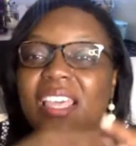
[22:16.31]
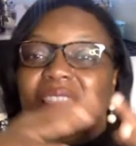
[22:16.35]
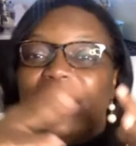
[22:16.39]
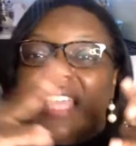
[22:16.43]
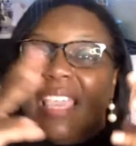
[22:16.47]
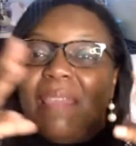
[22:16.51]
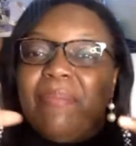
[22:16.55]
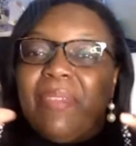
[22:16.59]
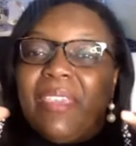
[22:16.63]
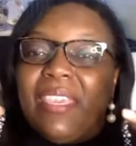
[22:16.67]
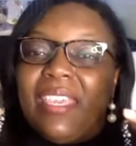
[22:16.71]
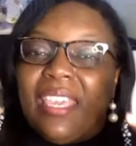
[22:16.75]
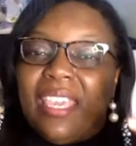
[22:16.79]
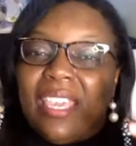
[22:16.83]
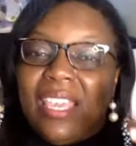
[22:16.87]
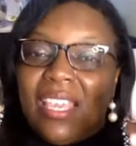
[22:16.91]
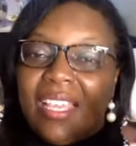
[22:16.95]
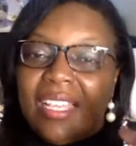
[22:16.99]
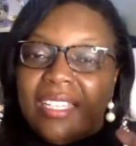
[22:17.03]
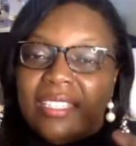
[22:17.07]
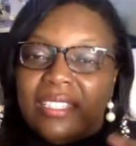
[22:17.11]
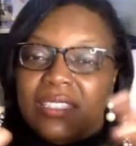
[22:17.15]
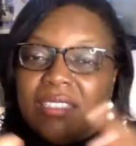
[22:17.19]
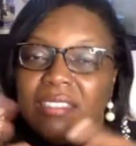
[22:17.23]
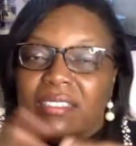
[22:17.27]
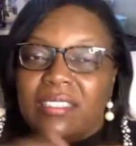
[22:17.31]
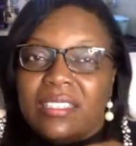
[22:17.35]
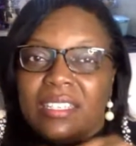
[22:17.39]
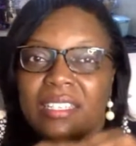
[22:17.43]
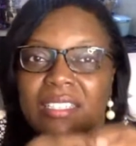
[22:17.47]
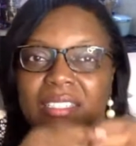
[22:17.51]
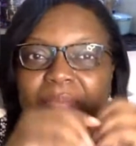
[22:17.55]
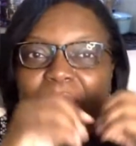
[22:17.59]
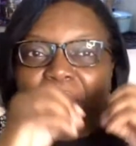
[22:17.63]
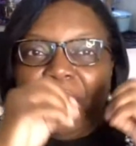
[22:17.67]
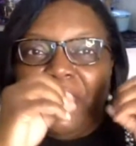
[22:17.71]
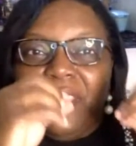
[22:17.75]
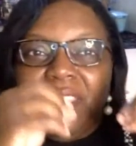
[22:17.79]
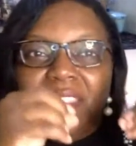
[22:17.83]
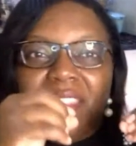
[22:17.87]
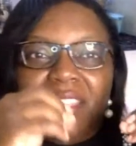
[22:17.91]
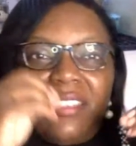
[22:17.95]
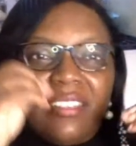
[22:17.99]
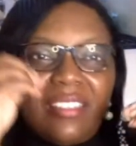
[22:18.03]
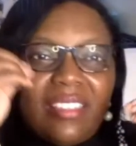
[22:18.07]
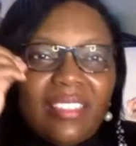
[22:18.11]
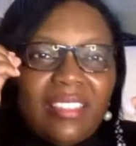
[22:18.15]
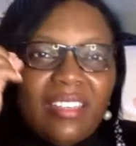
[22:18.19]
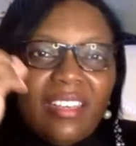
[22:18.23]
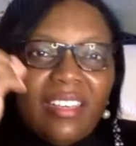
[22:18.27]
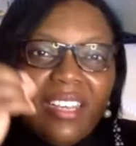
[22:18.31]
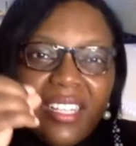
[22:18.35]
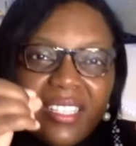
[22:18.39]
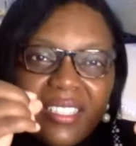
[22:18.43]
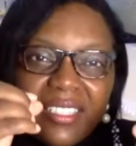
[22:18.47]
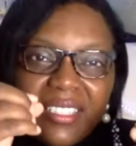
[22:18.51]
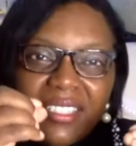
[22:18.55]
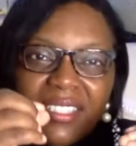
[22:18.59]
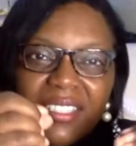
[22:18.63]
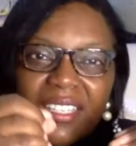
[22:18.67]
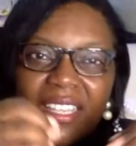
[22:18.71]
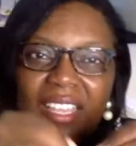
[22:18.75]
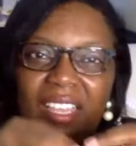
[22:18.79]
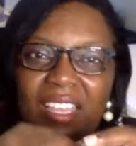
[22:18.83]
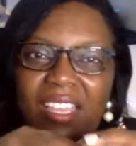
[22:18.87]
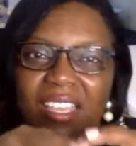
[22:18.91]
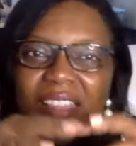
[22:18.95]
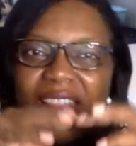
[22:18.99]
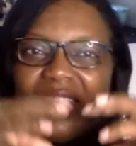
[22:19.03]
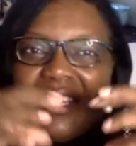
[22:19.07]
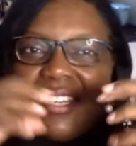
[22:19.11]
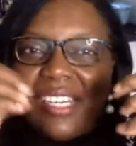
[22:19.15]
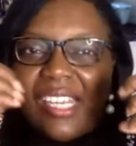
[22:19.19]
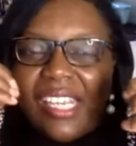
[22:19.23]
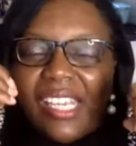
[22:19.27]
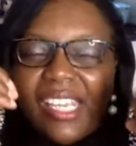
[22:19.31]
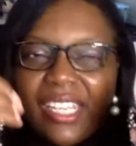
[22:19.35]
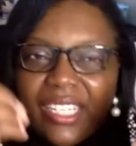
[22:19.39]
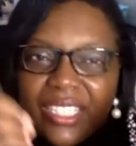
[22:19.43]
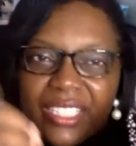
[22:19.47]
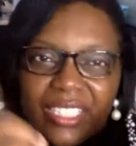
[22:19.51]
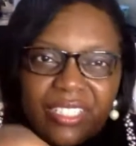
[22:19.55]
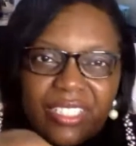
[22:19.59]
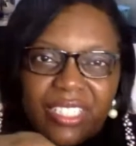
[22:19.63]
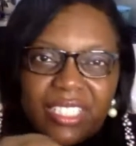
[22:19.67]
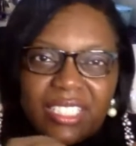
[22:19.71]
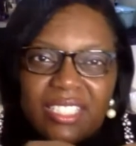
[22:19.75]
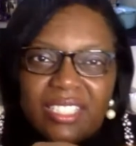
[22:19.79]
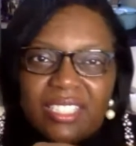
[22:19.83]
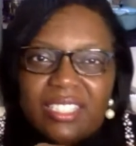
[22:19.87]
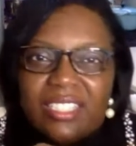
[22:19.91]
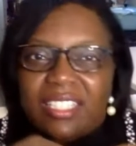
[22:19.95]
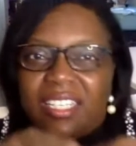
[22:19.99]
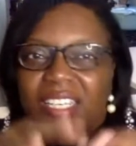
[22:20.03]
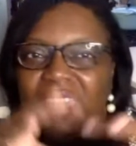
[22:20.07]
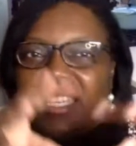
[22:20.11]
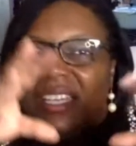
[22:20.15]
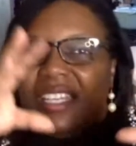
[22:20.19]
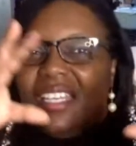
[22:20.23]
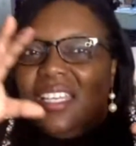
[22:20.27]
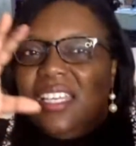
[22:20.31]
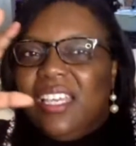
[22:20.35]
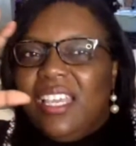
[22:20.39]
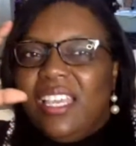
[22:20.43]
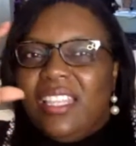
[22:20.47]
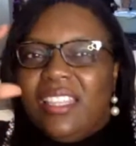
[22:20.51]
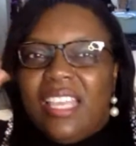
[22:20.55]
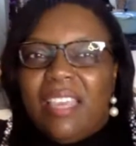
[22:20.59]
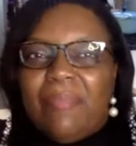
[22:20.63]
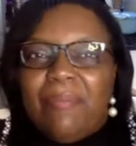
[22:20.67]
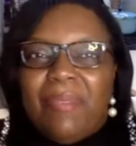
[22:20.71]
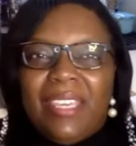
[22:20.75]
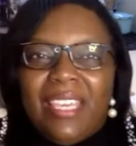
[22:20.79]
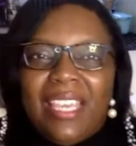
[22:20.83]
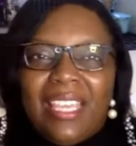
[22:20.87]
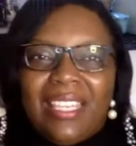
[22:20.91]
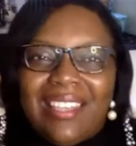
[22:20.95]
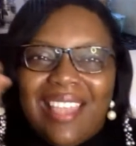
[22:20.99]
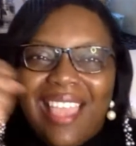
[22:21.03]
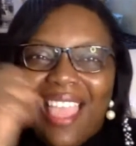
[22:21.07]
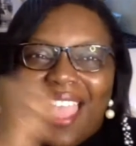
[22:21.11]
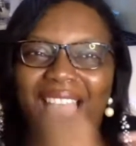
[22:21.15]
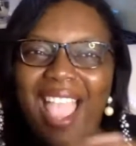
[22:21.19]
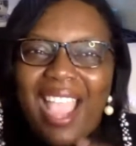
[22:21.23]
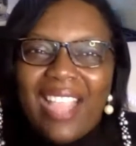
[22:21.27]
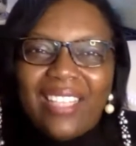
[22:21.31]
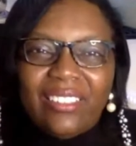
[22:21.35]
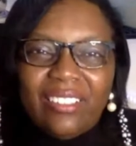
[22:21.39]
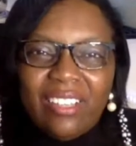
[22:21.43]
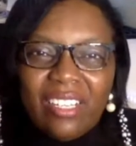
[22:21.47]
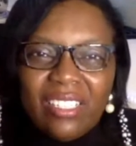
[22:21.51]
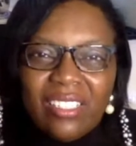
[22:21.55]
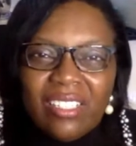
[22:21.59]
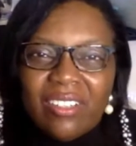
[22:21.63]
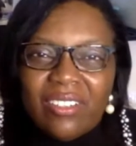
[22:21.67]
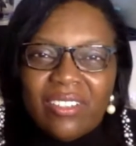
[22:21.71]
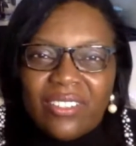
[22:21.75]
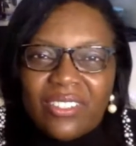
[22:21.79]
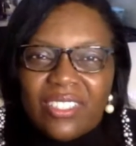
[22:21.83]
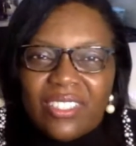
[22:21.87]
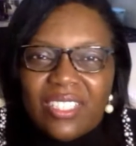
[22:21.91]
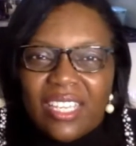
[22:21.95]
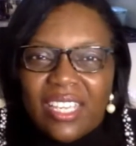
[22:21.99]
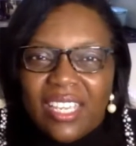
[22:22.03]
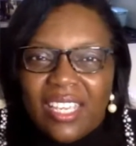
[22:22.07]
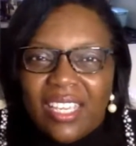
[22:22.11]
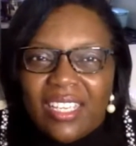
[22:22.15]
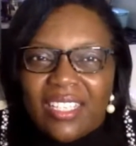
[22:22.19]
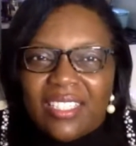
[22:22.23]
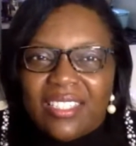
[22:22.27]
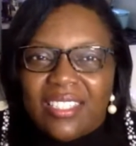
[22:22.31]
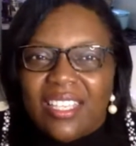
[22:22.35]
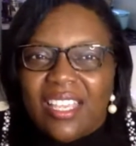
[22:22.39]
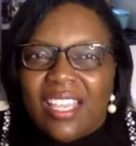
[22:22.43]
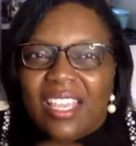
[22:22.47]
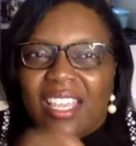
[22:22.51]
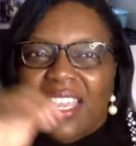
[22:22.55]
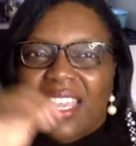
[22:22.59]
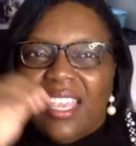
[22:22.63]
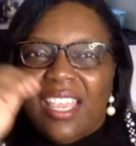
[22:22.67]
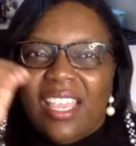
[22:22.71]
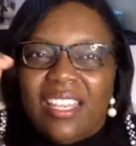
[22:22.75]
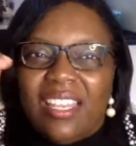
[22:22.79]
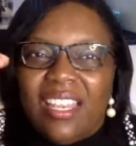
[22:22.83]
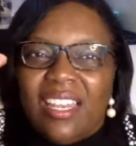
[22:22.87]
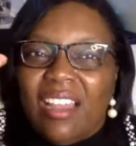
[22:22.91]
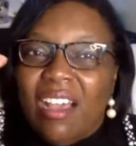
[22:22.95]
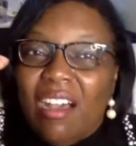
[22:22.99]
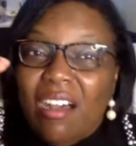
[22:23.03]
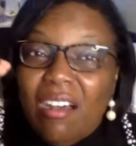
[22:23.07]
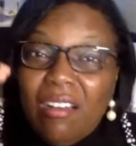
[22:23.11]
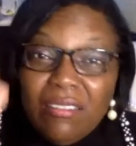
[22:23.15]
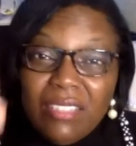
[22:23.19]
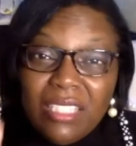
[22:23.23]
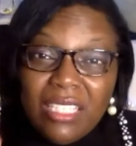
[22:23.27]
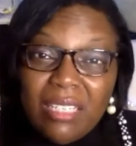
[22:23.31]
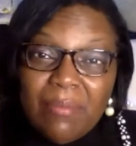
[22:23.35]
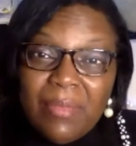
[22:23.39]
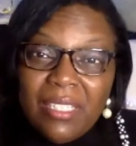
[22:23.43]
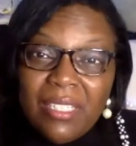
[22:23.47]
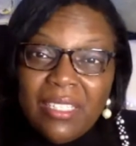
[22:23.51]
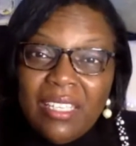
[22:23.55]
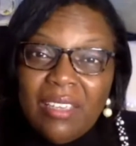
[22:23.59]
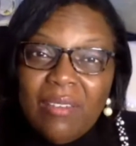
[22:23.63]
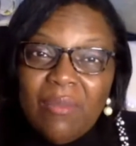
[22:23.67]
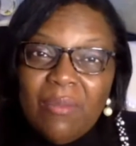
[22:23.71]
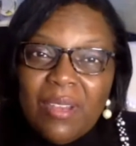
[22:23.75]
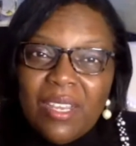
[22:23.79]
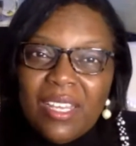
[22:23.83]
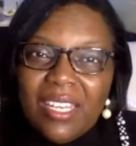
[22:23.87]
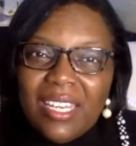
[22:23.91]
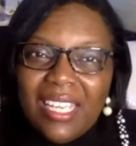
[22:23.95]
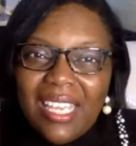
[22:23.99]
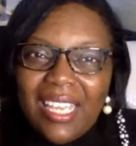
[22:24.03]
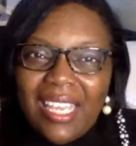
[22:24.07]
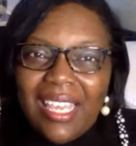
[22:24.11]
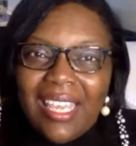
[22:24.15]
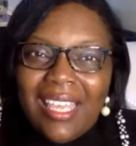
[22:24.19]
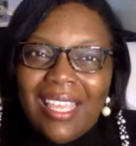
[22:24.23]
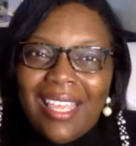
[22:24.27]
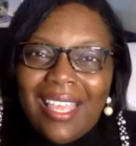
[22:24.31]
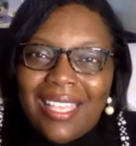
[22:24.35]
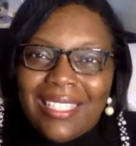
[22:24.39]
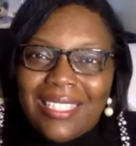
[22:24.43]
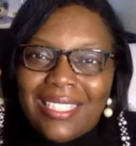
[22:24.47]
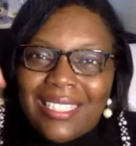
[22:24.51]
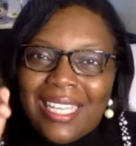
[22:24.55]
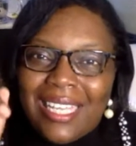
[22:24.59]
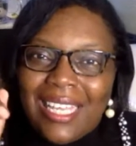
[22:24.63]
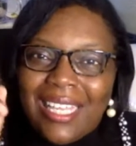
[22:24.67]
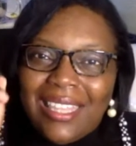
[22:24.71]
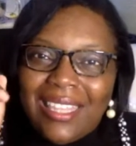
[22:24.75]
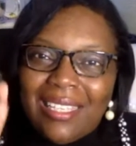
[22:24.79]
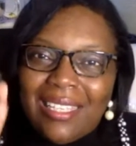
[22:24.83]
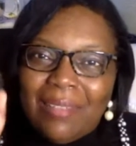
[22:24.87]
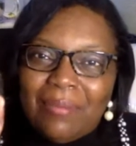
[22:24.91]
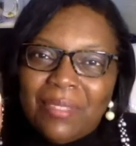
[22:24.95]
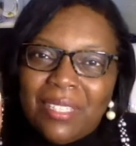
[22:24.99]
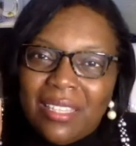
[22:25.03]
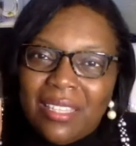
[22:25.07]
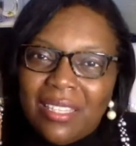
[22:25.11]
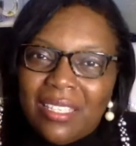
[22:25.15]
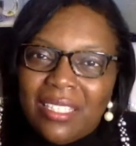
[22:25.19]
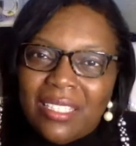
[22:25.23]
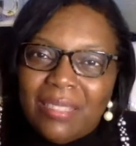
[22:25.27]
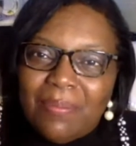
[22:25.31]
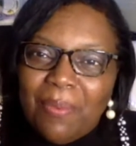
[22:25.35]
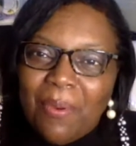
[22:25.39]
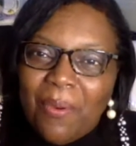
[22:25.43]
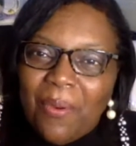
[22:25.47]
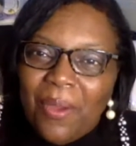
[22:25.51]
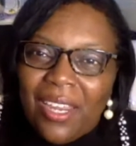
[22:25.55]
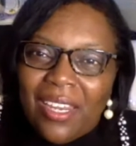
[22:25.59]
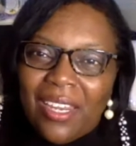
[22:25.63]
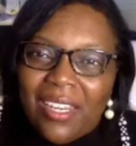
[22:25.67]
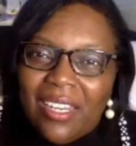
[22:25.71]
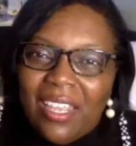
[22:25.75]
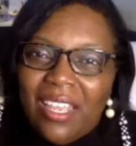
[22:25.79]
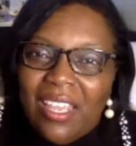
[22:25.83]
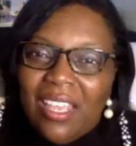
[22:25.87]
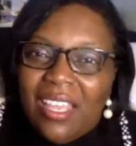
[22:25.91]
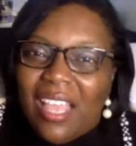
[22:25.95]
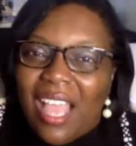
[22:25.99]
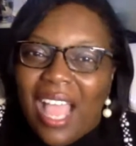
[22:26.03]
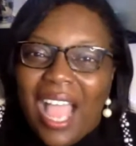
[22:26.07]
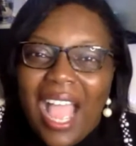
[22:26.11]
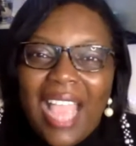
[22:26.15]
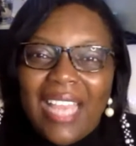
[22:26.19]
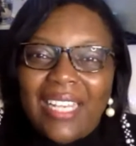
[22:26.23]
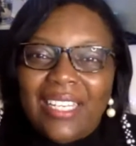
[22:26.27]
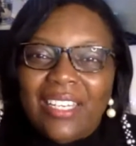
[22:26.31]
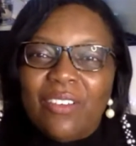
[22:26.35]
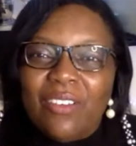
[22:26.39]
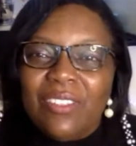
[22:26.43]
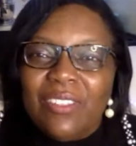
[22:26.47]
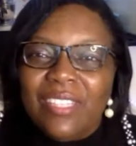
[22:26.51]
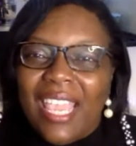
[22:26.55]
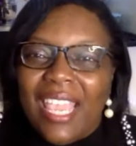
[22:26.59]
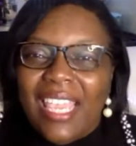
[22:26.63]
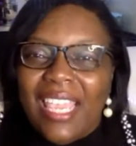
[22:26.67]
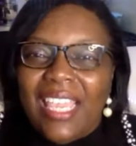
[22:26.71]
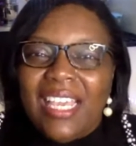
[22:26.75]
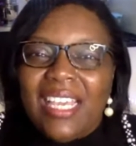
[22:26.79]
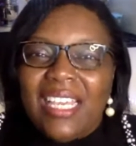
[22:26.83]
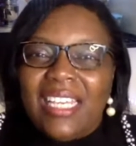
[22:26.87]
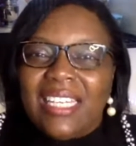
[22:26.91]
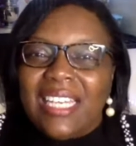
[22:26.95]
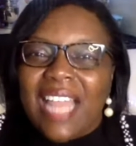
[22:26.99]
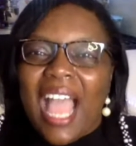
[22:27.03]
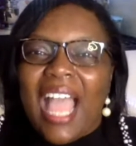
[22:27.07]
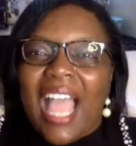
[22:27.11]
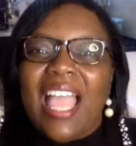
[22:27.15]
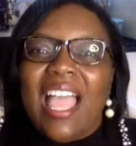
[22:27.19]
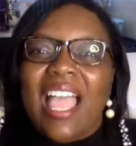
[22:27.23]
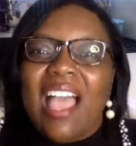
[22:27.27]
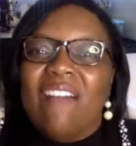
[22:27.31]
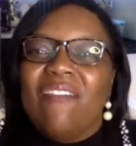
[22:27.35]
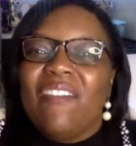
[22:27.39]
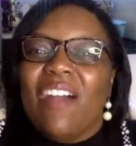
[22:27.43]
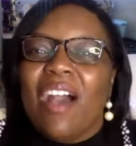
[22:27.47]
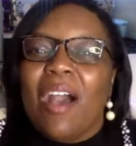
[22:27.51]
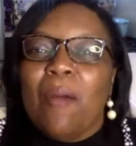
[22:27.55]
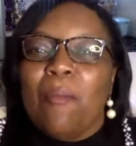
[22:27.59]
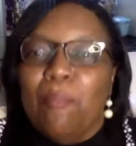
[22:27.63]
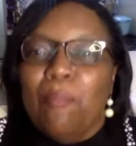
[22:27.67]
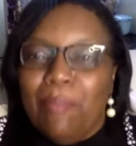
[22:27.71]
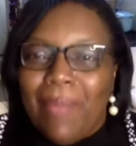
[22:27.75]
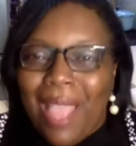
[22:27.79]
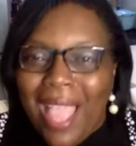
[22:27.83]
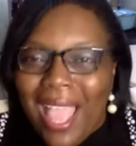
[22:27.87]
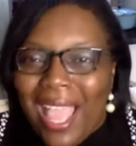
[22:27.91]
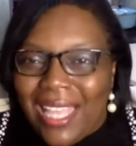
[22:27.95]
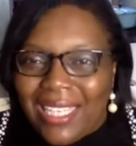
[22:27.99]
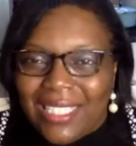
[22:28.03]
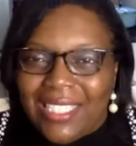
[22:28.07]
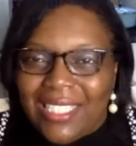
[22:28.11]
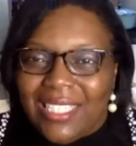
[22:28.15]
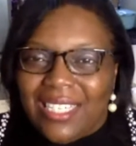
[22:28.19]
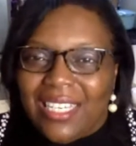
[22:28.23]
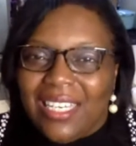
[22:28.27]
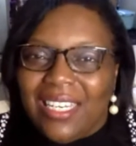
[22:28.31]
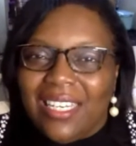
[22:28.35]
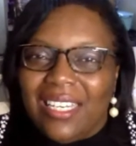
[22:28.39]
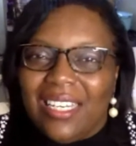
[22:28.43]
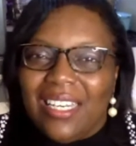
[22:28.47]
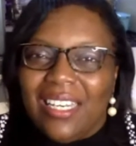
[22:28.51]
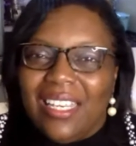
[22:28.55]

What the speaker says: They began to just put their thoughts, their interests, and they begin to act on those things. And then ultimately what? It has led them to this point. I know they could not have imagined